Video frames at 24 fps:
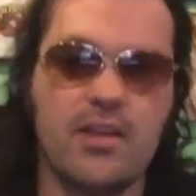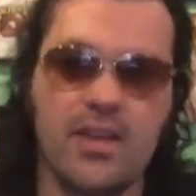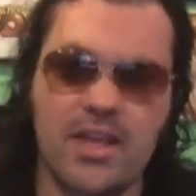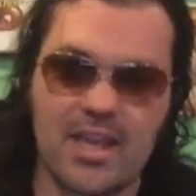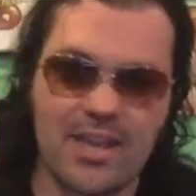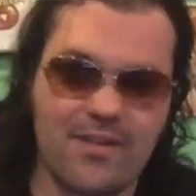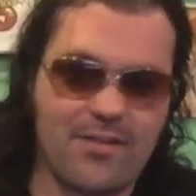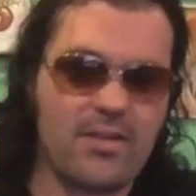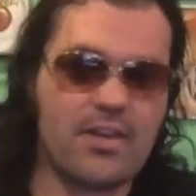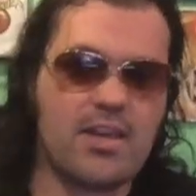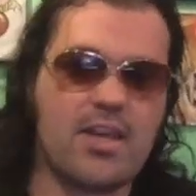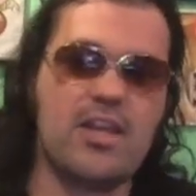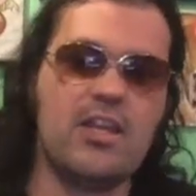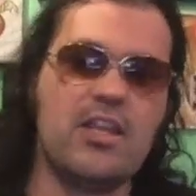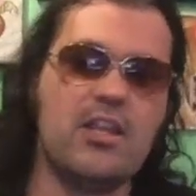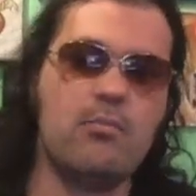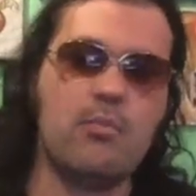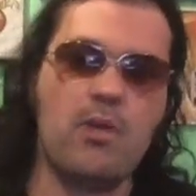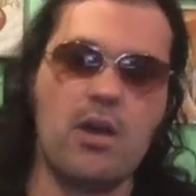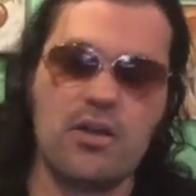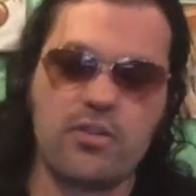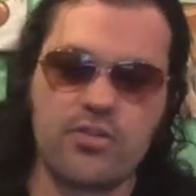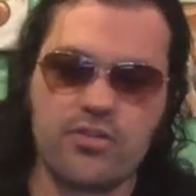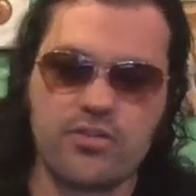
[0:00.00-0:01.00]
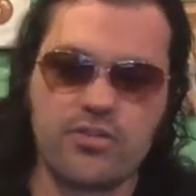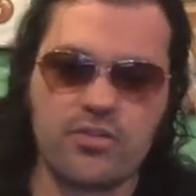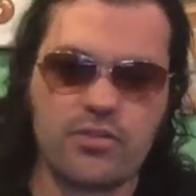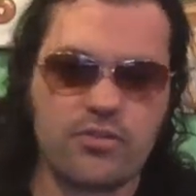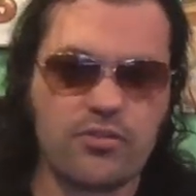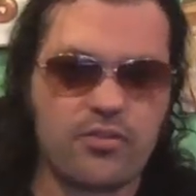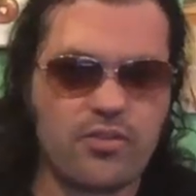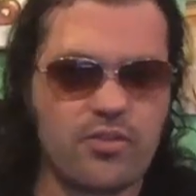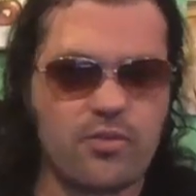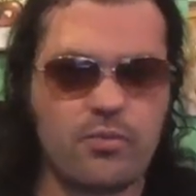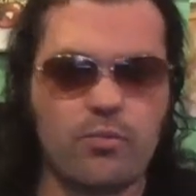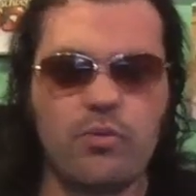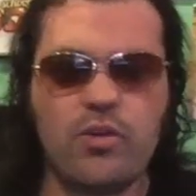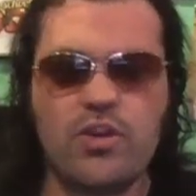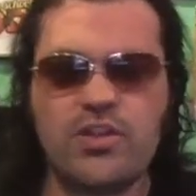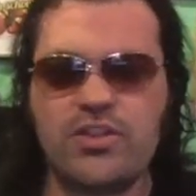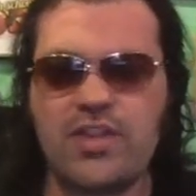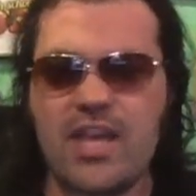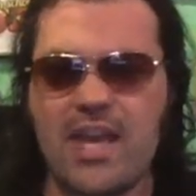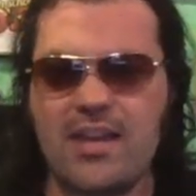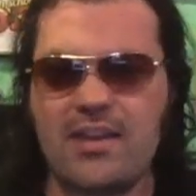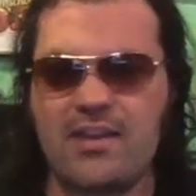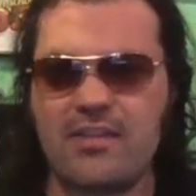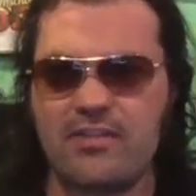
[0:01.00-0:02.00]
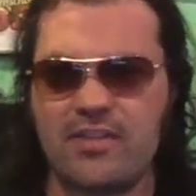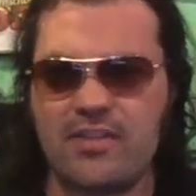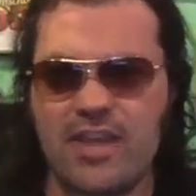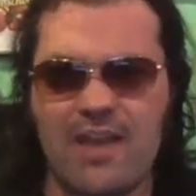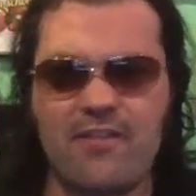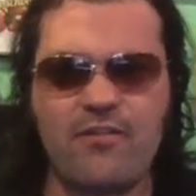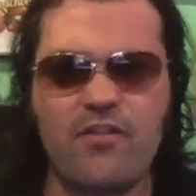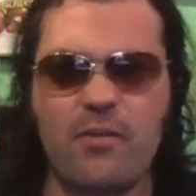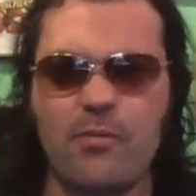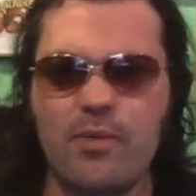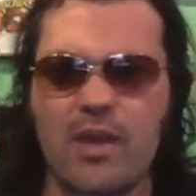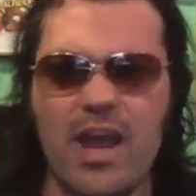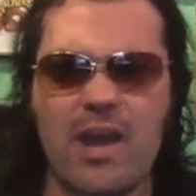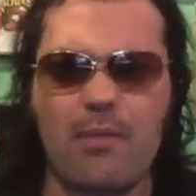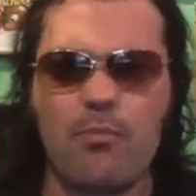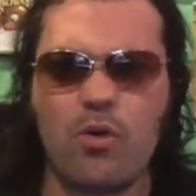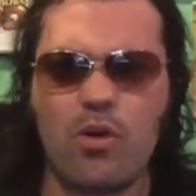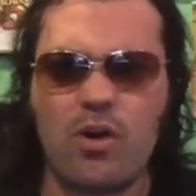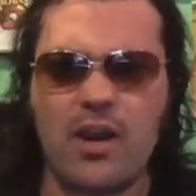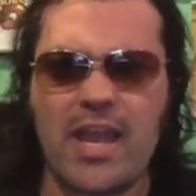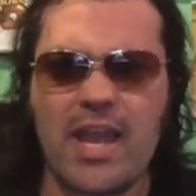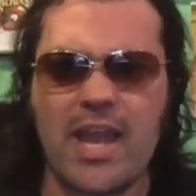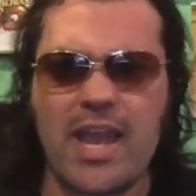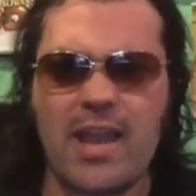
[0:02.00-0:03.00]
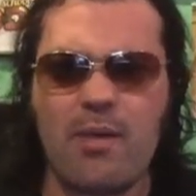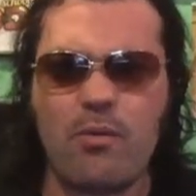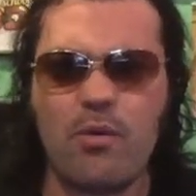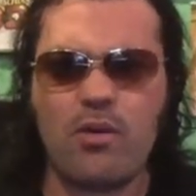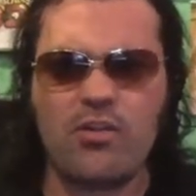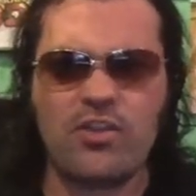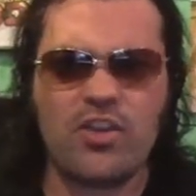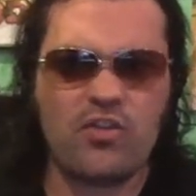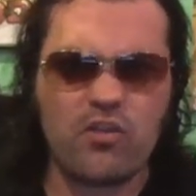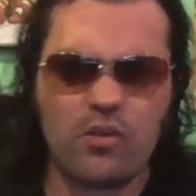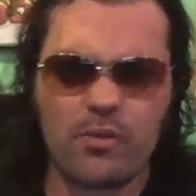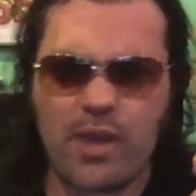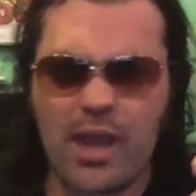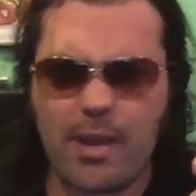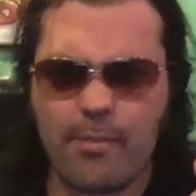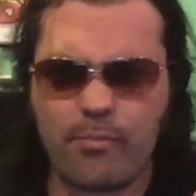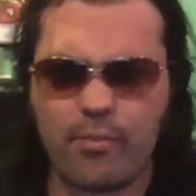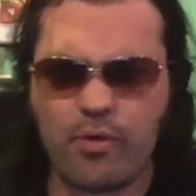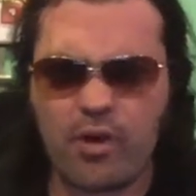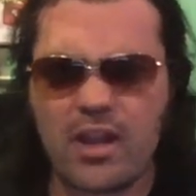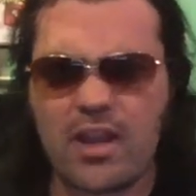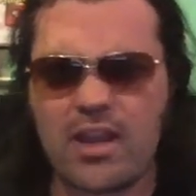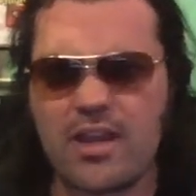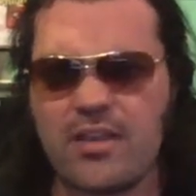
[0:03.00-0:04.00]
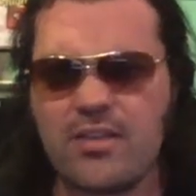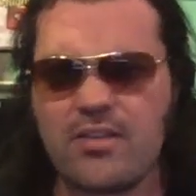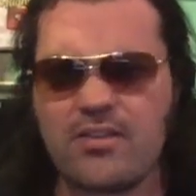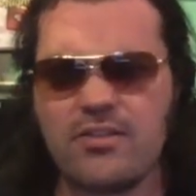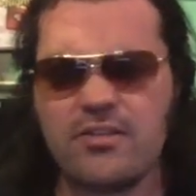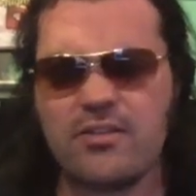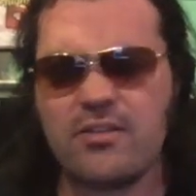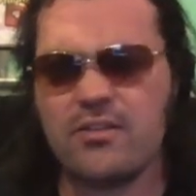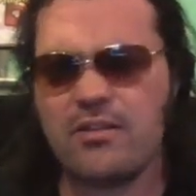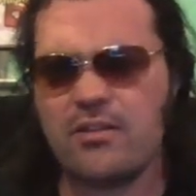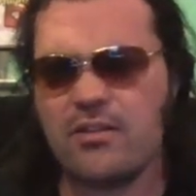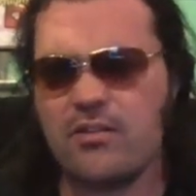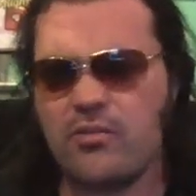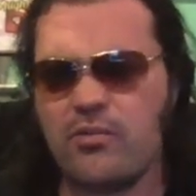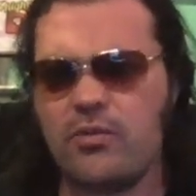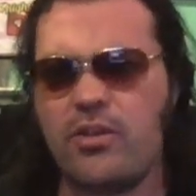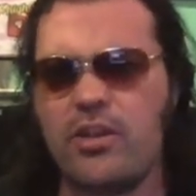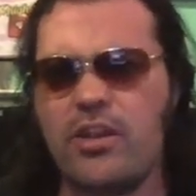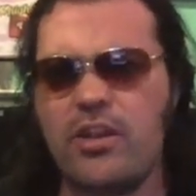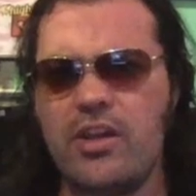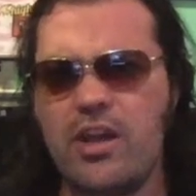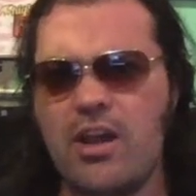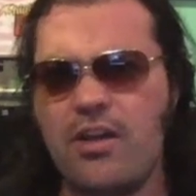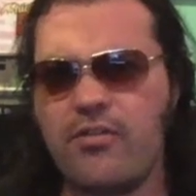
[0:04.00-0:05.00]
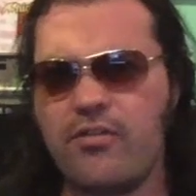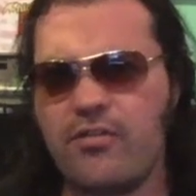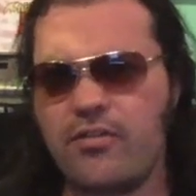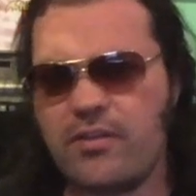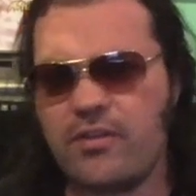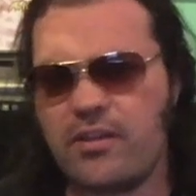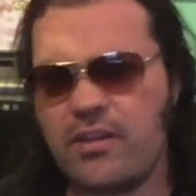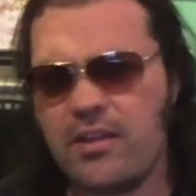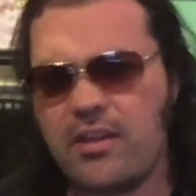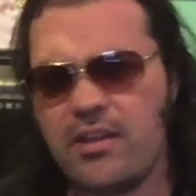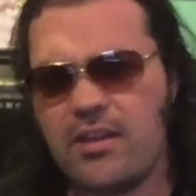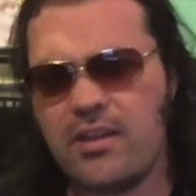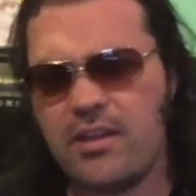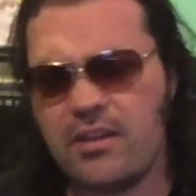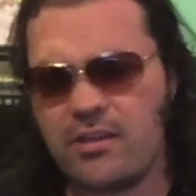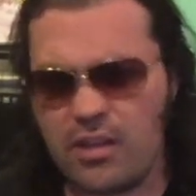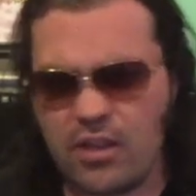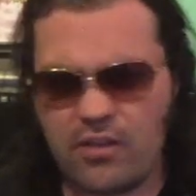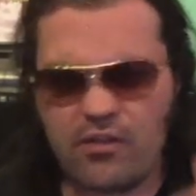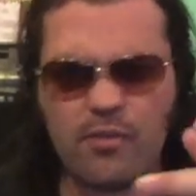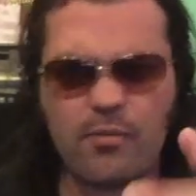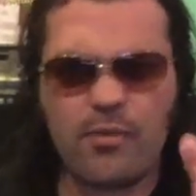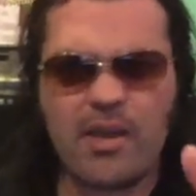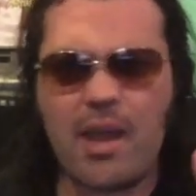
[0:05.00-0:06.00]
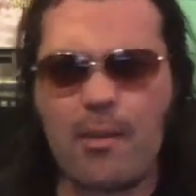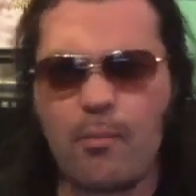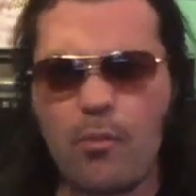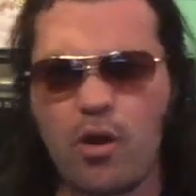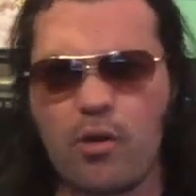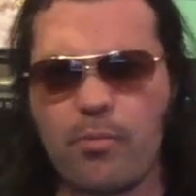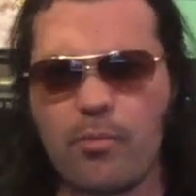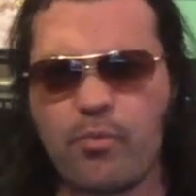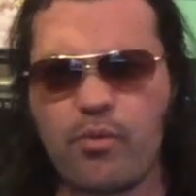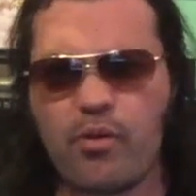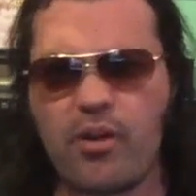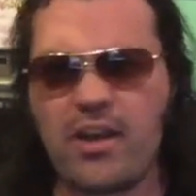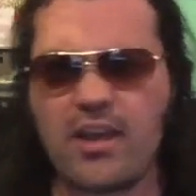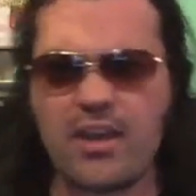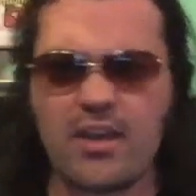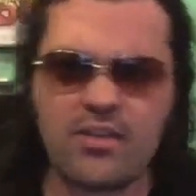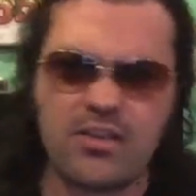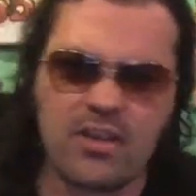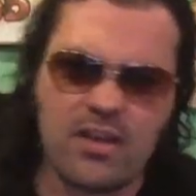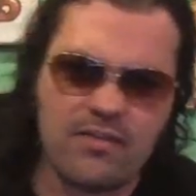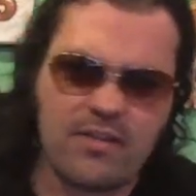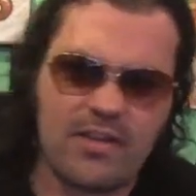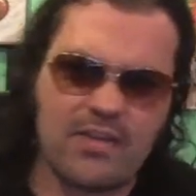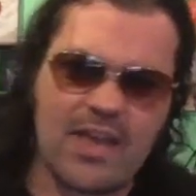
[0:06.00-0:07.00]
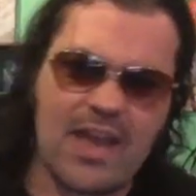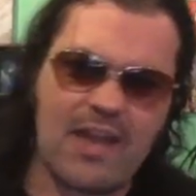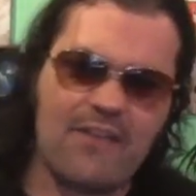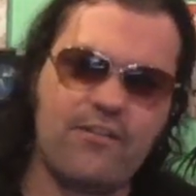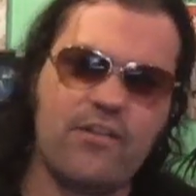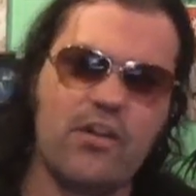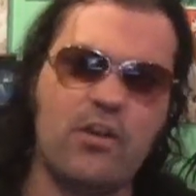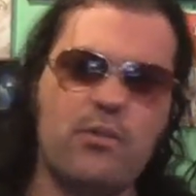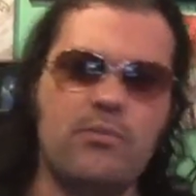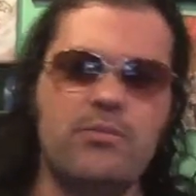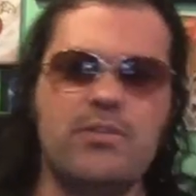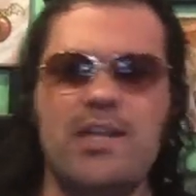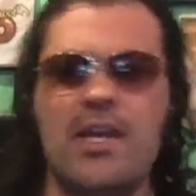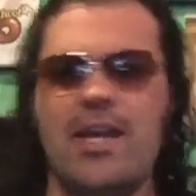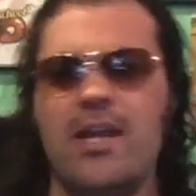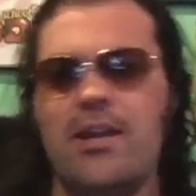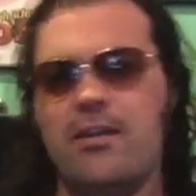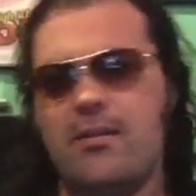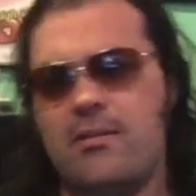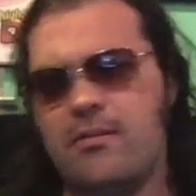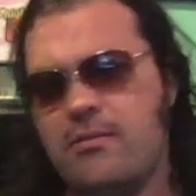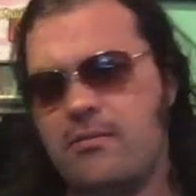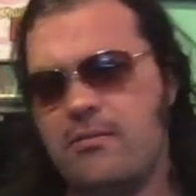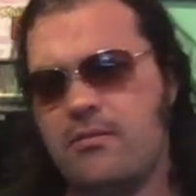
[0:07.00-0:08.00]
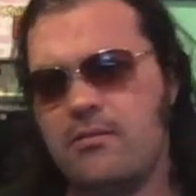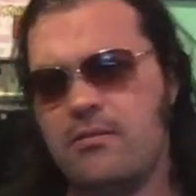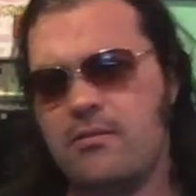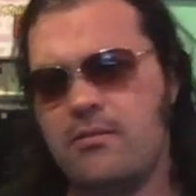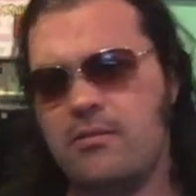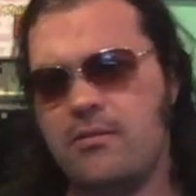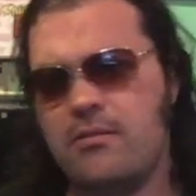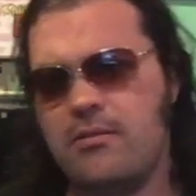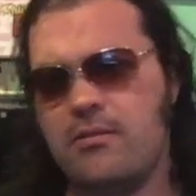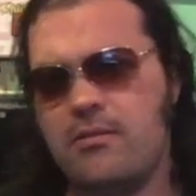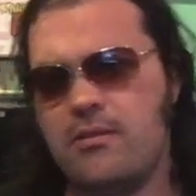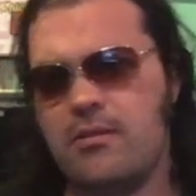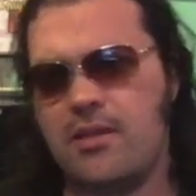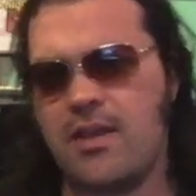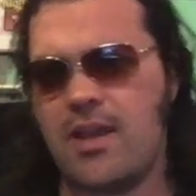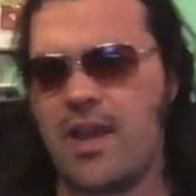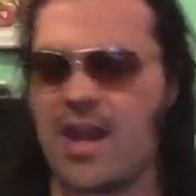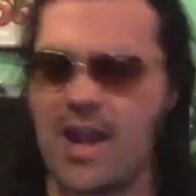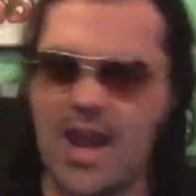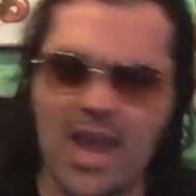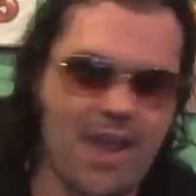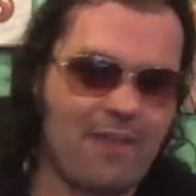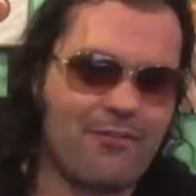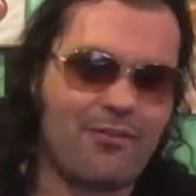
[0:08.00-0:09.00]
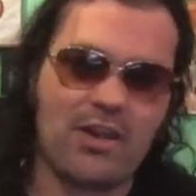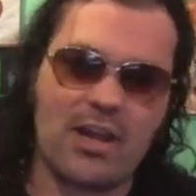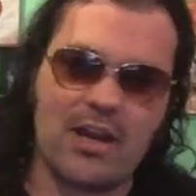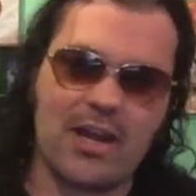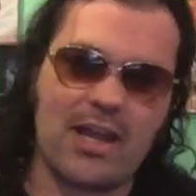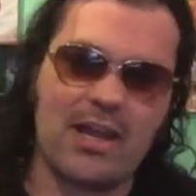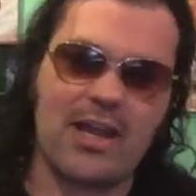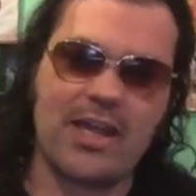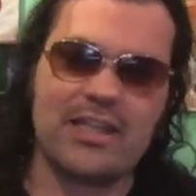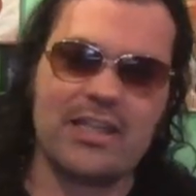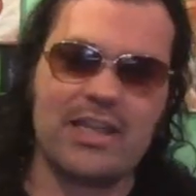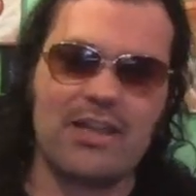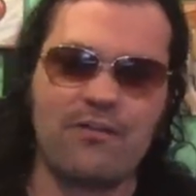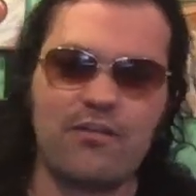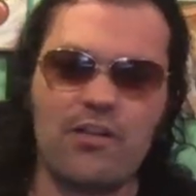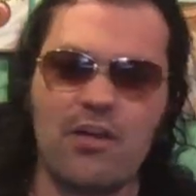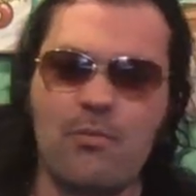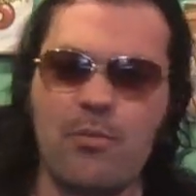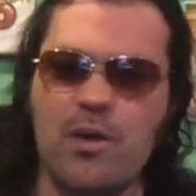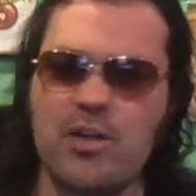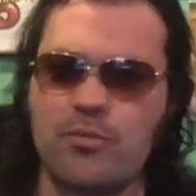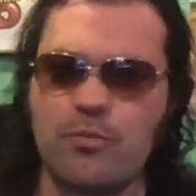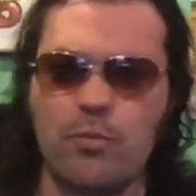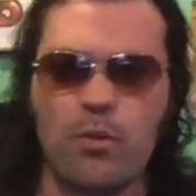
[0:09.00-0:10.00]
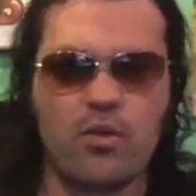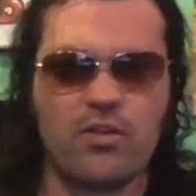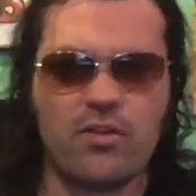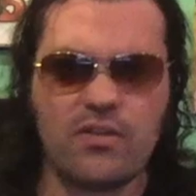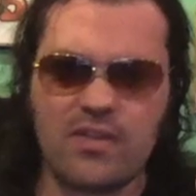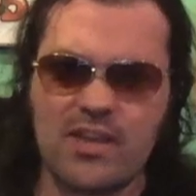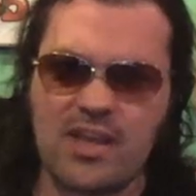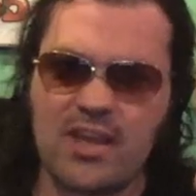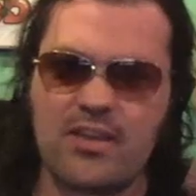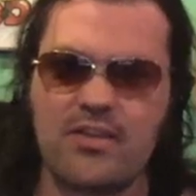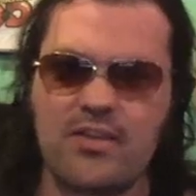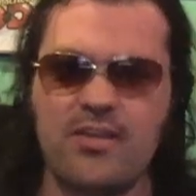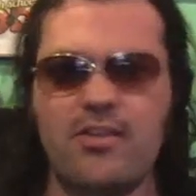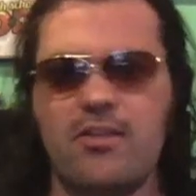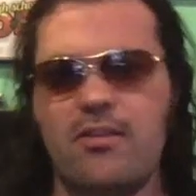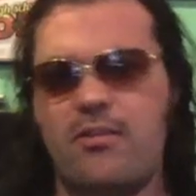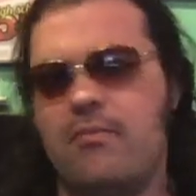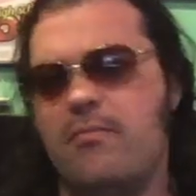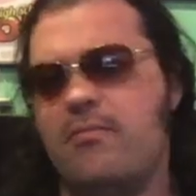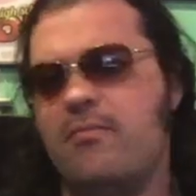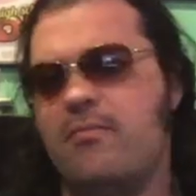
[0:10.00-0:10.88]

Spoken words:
Even King of the Monsters, which that film got more hate. Well, this one got praised, really enough. This film got more praise than that film did. And I like that film much more than this.